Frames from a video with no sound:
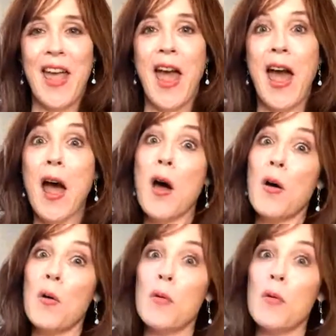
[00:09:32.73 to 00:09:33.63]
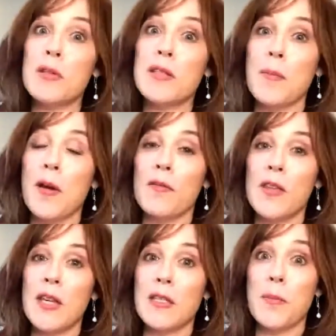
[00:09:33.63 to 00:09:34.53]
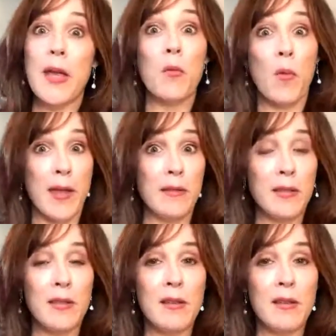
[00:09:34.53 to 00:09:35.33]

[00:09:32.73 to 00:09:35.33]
how some of the debate went.